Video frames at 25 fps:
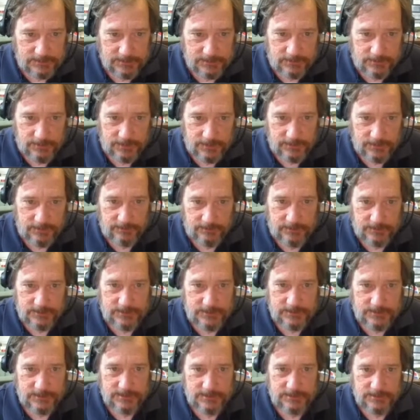is Roundup
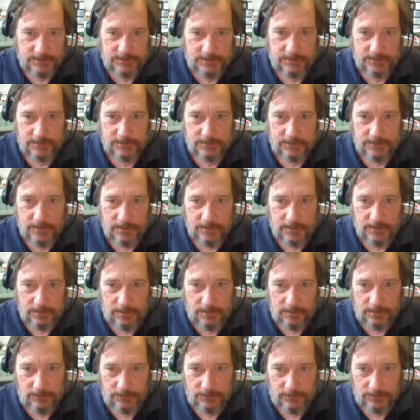resistant
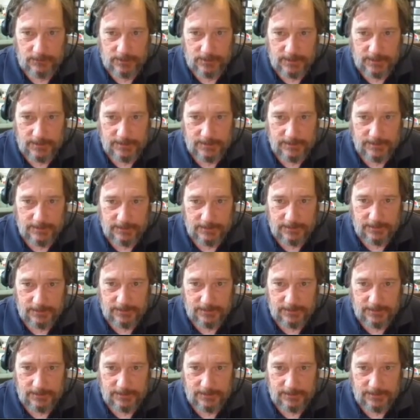on the right.